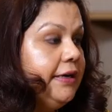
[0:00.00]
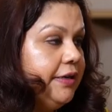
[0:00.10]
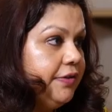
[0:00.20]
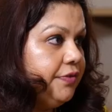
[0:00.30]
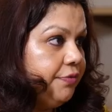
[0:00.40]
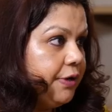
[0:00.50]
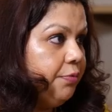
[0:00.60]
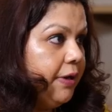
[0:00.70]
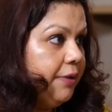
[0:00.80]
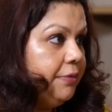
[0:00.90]
that it is a
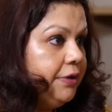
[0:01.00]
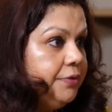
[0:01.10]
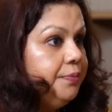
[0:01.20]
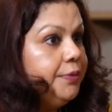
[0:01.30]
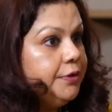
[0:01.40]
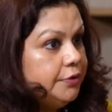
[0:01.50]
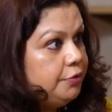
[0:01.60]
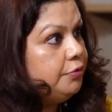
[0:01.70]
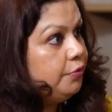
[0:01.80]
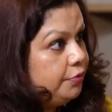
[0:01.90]
requirement, but the
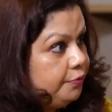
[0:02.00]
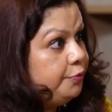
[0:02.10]
new law